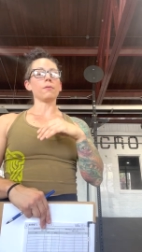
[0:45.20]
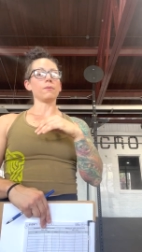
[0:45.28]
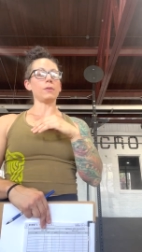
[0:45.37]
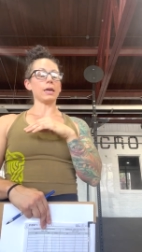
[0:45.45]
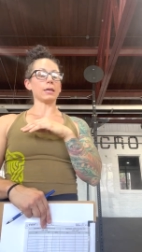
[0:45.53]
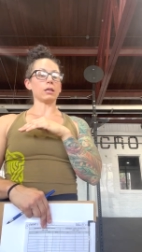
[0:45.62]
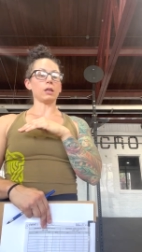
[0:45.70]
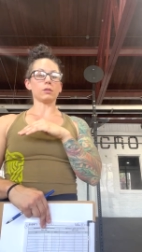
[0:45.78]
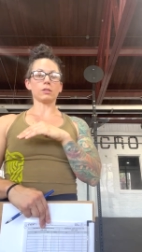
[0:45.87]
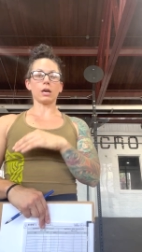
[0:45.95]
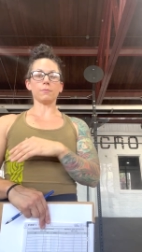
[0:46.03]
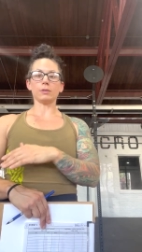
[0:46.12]
They can
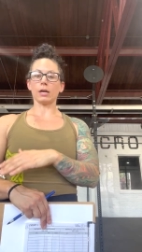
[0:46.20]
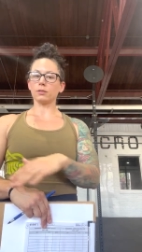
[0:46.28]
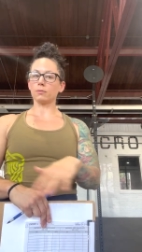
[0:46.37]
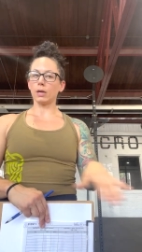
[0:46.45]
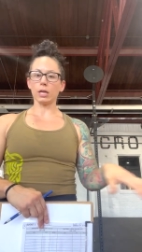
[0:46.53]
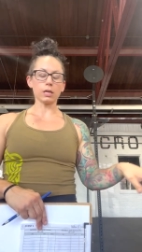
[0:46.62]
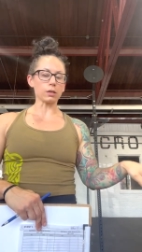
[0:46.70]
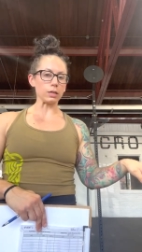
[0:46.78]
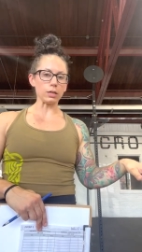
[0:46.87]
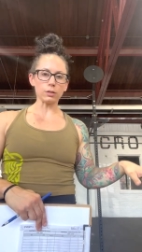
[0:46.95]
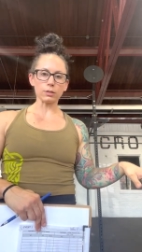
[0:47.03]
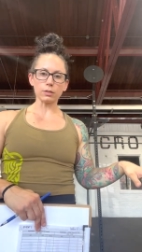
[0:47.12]
attempt as many
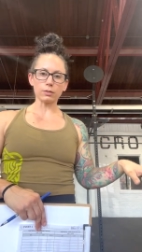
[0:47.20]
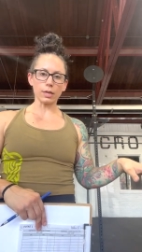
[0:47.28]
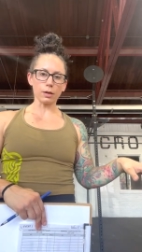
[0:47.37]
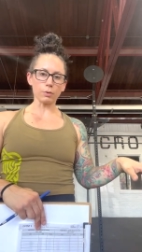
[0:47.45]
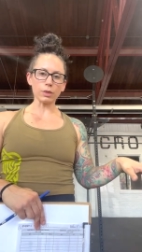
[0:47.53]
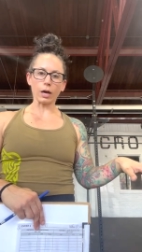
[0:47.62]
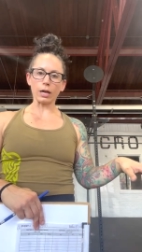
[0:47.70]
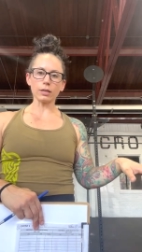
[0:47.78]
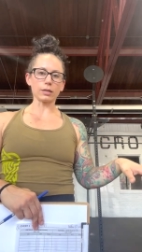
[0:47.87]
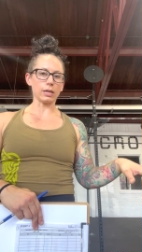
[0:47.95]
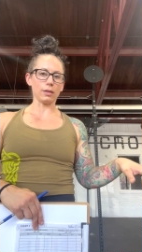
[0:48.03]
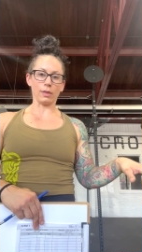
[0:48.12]
cleans as they would
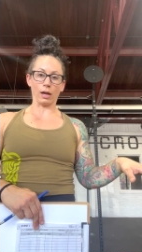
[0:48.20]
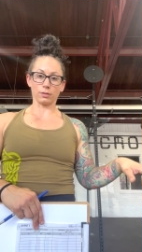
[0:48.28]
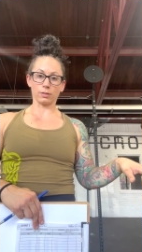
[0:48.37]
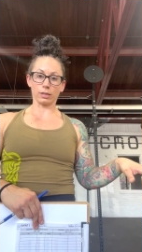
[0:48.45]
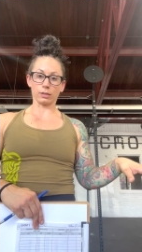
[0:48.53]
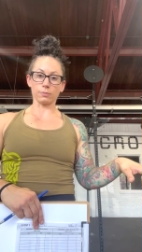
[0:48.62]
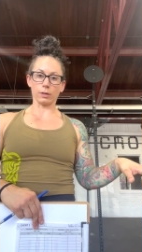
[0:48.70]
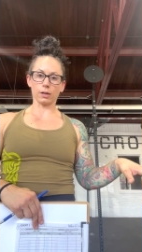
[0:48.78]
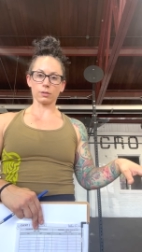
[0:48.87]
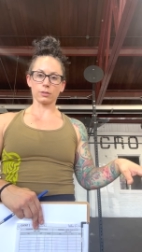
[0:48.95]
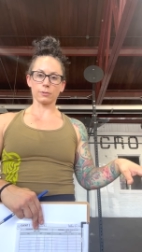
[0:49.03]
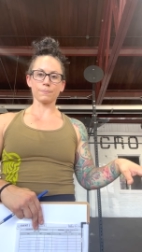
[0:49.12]
like in that 6
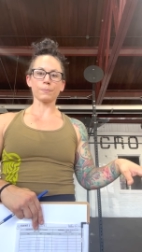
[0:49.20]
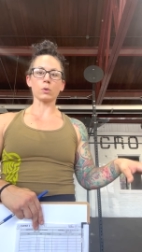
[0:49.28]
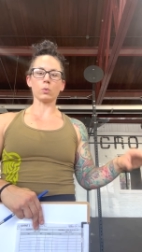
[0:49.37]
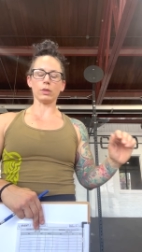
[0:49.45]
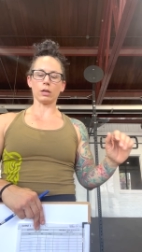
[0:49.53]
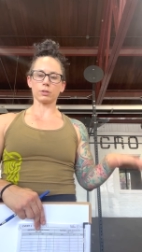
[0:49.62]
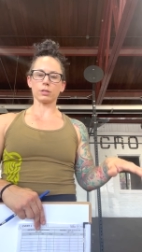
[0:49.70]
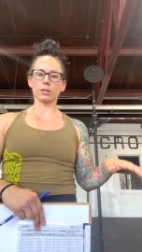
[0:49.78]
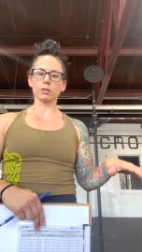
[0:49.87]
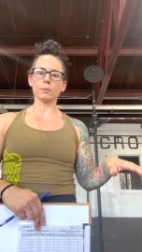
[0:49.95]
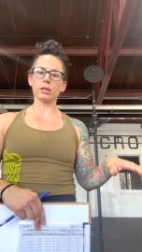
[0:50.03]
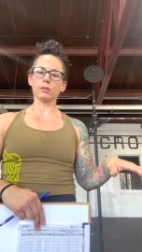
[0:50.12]
minutes. When their
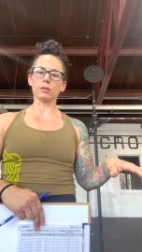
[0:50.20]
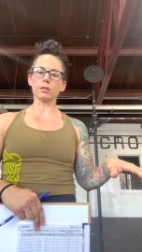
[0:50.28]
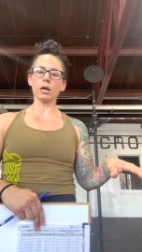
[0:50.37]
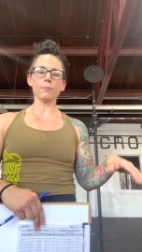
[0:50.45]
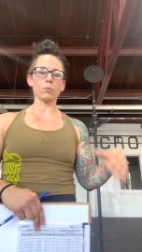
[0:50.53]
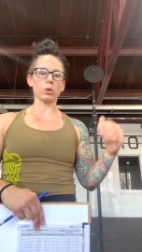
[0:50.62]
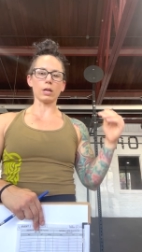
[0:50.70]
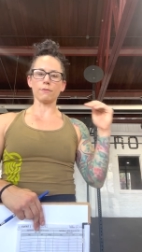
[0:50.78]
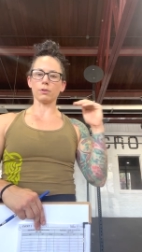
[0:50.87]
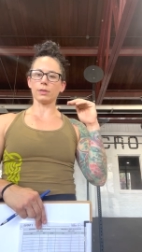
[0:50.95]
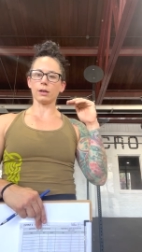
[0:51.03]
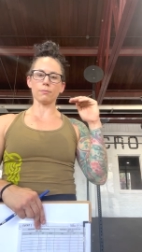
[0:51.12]
6 minutes is up,
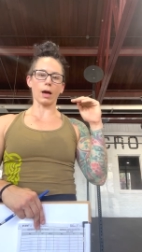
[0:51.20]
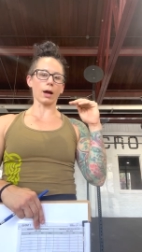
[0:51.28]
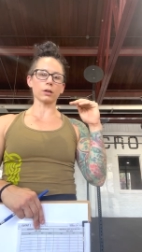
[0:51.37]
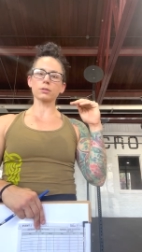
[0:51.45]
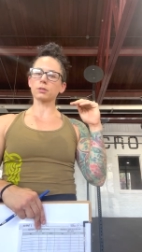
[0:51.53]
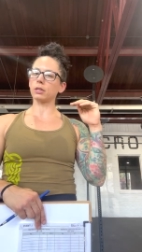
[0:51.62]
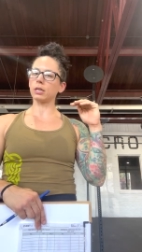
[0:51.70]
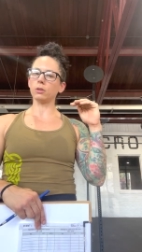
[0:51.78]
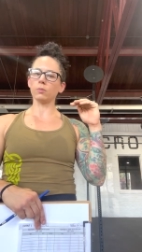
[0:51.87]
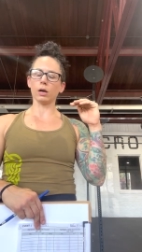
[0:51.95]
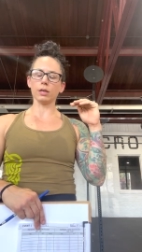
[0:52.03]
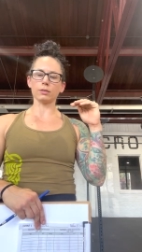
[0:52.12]
whatever their max
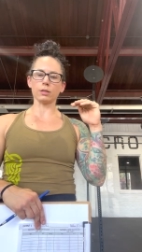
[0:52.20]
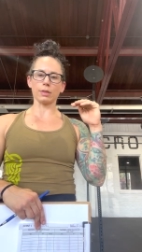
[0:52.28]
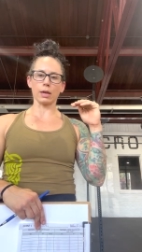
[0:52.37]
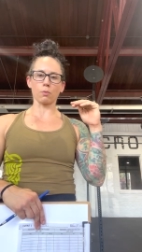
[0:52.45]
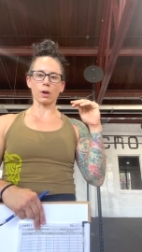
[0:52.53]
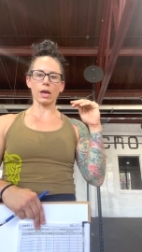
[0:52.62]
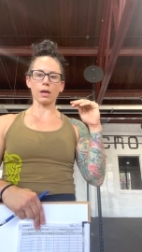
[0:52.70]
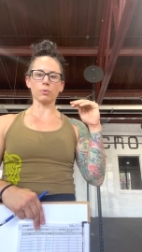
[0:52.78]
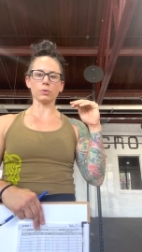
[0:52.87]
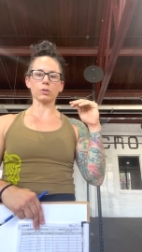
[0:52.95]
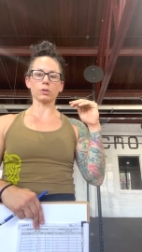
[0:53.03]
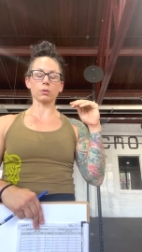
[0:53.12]
clean was that they were
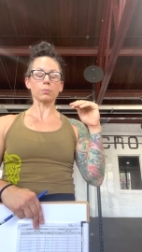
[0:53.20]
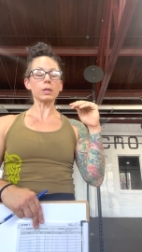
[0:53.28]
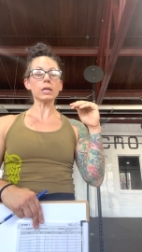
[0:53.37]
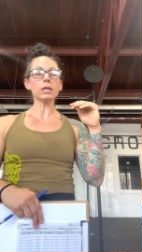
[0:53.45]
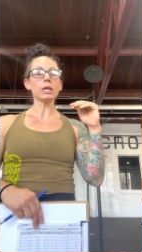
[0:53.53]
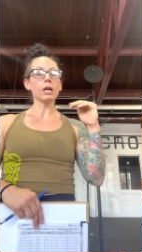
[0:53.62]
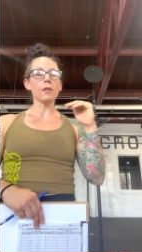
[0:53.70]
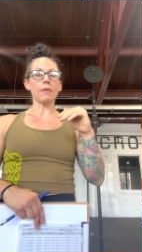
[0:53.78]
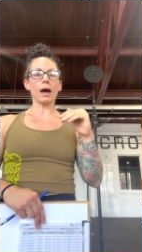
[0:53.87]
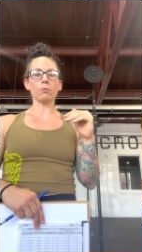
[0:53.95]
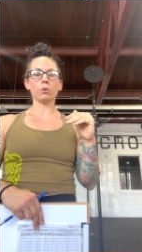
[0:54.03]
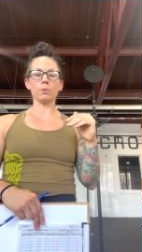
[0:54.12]
able to complete,
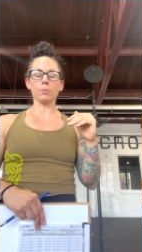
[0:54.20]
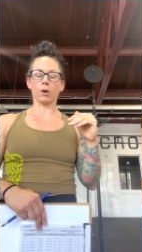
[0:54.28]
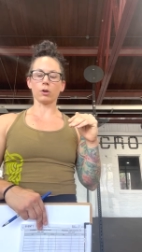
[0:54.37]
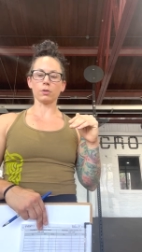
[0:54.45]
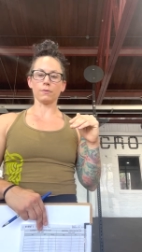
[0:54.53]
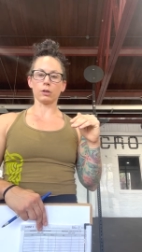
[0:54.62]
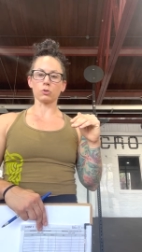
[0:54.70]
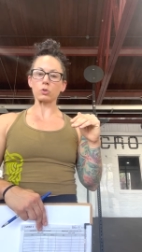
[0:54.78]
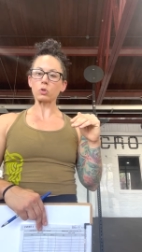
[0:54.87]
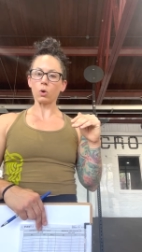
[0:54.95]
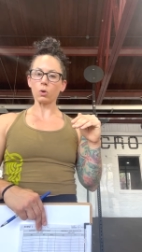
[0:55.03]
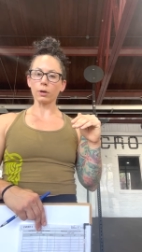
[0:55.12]
that will be part of their
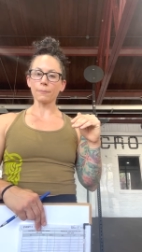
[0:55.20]
score.